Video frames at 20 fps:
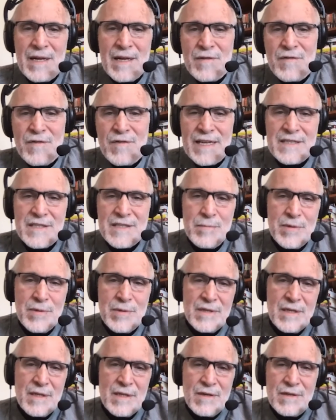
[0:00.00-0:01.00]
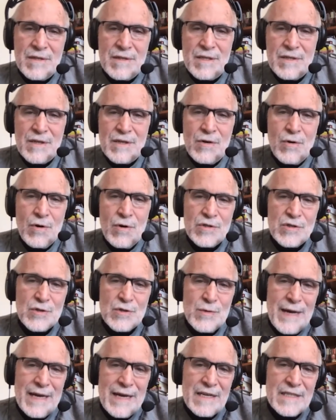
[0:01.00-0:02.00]
flexibility go. You know, core
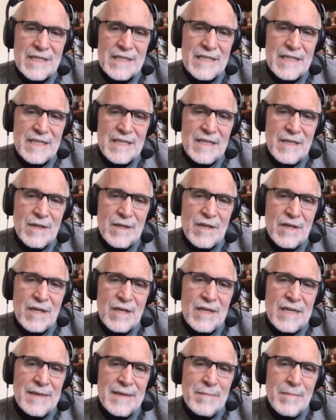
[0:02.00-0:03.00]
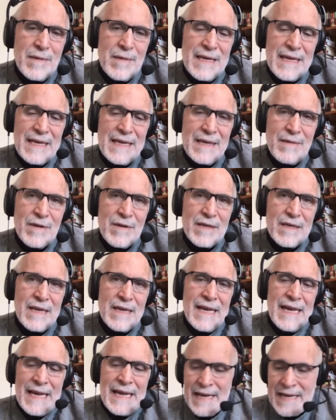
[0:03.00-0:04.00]
strategies, and you know, even
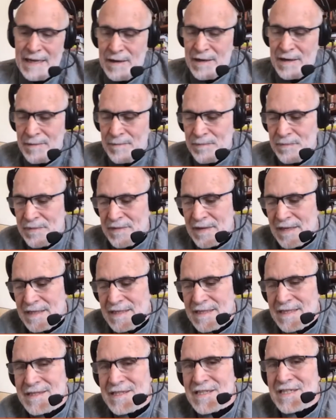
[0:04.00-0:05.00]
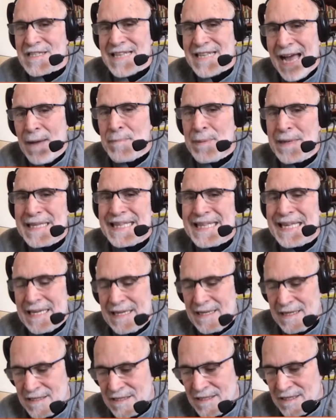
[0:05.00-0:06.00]

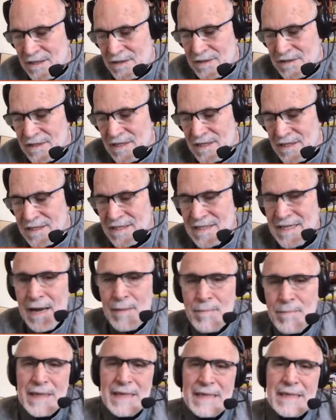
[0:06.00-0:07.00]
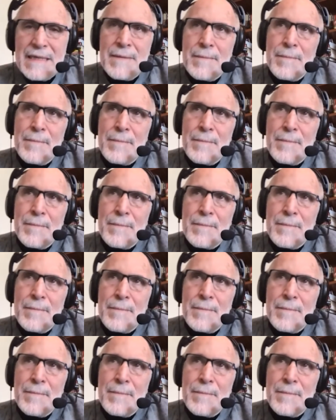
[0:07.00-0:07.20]
stopping stopping.